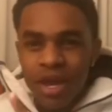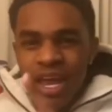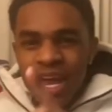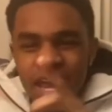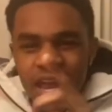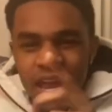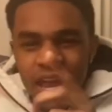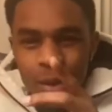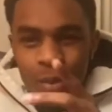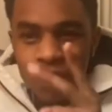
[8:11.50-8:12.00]

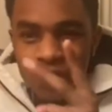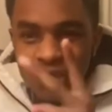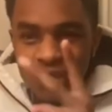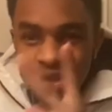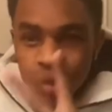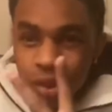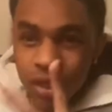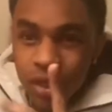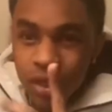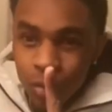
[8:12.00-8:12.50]
It was
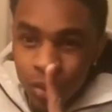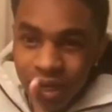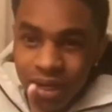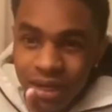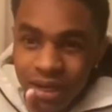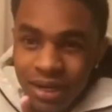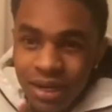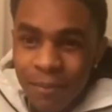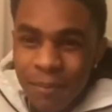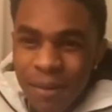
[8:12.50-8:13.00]
21 of
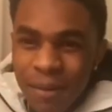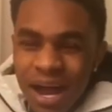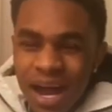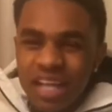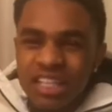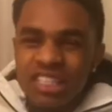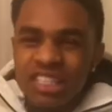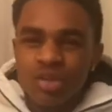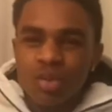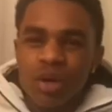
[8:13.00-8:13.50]
them. Nah. I
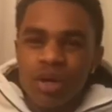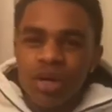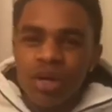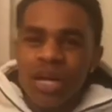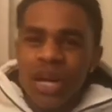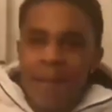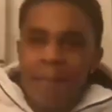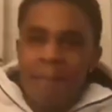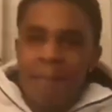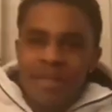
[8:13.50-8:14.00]
swear to
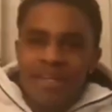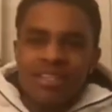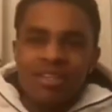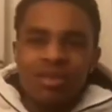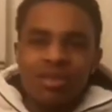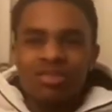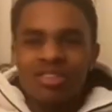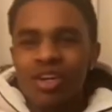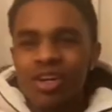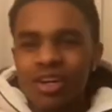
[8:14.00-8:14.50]
God, I put this on
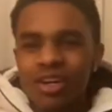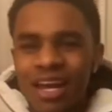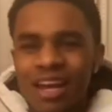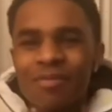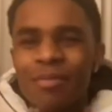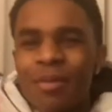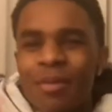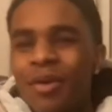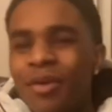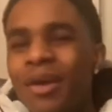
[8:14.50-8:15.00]
Sir light,
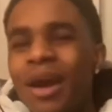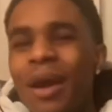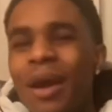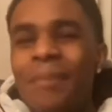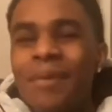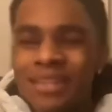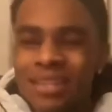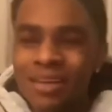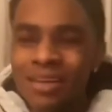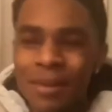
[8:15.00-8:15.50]
bro. I put
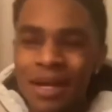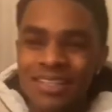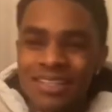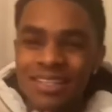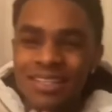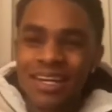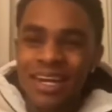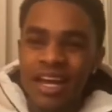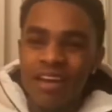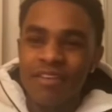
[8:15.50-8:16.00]
this on my
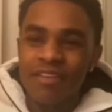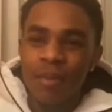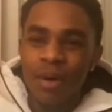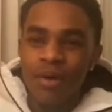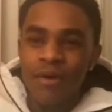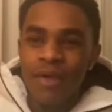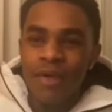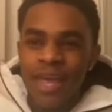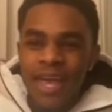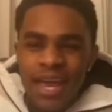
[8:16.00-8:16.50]
son light, bro.
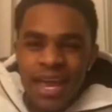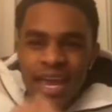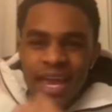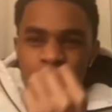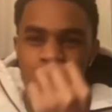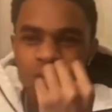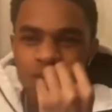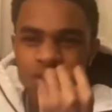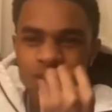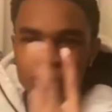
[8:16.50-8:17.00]
It
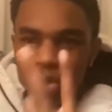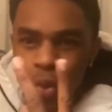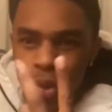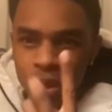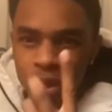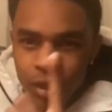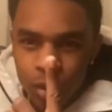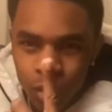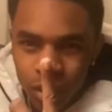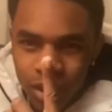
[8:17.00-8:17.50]
was
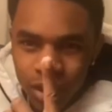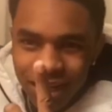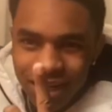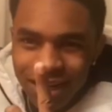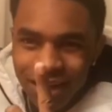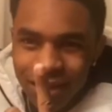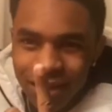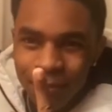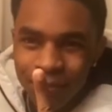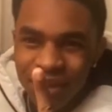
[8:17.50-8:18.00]
21 of
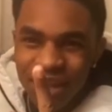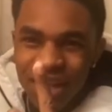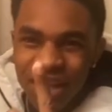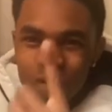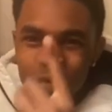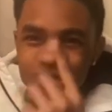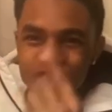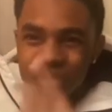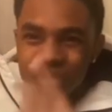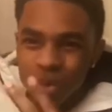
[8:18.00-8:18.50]
them. It
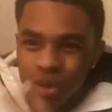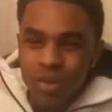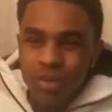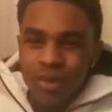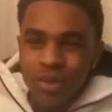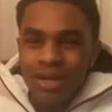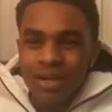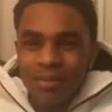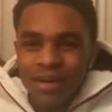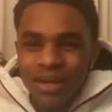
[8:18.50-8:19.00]
was 21
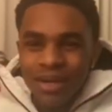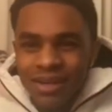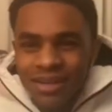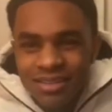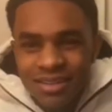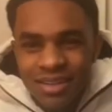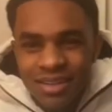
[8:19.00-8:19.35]
of them niggas.